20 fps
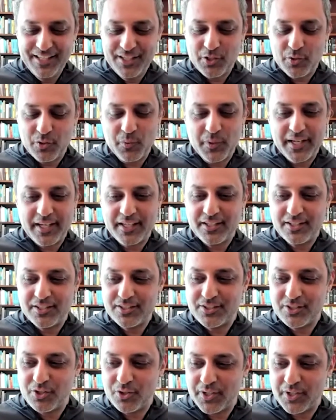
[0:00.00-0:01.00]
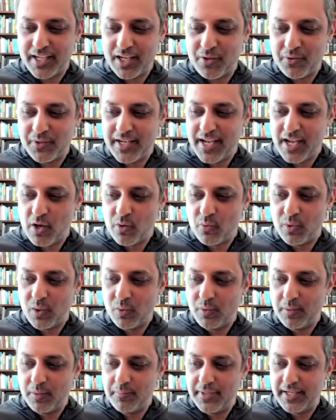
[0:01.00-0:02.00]
the way it's turning out now, where
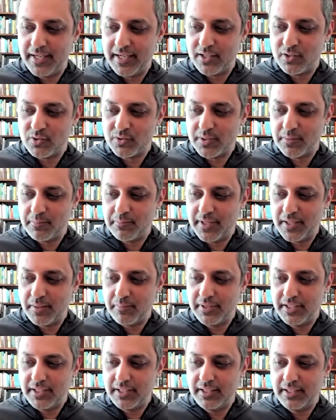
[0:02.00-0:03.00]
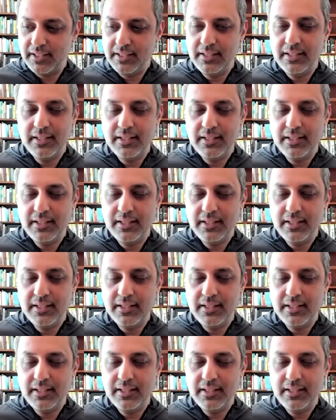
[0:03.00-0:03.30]
we may be